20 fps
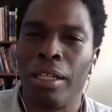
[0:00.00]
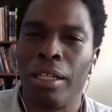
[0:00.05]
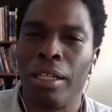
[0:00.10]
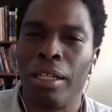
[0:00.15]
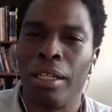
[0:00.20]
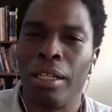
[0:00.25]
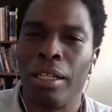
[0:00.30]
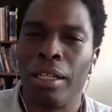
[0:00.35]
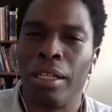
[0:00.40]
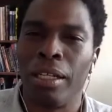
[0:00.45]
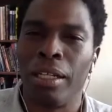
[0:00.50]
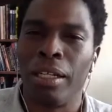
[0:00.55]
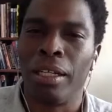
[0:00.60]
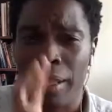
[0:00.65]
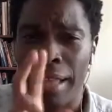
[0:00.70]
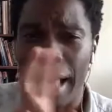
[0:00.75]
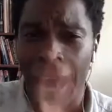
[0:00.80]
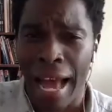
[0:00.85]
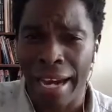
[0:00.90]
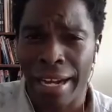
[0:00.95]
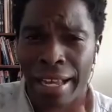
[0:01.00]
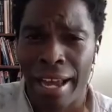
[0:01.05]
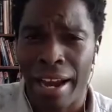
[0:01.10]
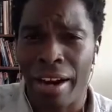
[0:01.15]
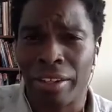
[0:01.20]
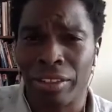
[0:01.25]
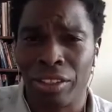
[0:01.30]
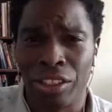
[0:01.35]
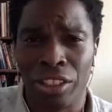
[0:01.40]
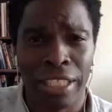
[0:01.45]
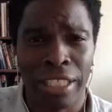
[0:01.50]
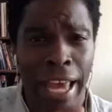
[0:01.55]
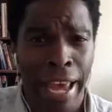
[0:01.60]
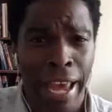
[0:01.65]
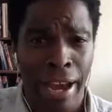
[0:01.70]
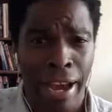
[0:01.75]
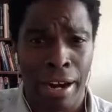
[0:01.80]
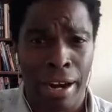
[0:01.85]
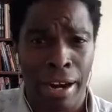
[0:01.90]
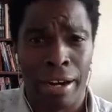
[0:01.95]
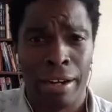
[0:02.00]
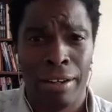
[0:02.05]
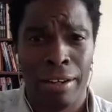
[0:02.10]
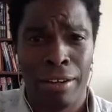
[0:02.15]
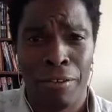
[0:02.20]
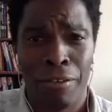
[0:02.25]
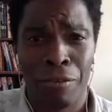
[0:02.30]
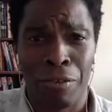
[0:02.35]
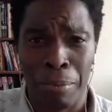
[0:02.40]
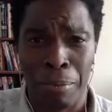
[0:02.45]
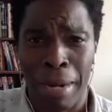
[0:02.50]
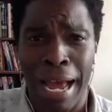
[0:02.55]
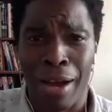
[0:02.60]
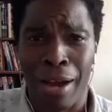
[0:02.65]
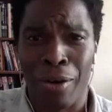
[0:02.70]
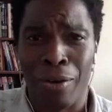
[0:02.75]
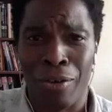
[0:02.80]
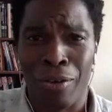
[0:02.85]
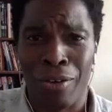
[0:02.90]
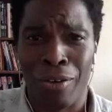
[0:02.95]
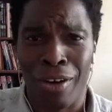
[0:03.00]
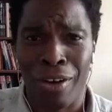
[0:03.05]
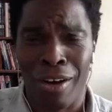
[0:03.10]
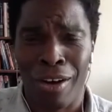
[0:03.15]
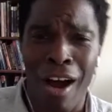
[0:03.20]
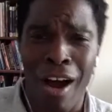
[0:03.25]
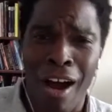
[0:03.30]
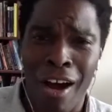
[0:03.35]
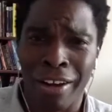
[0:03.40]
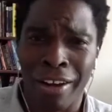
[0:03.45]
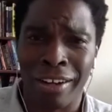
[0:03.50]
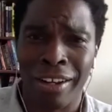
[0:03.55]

approach that character's hair from now on.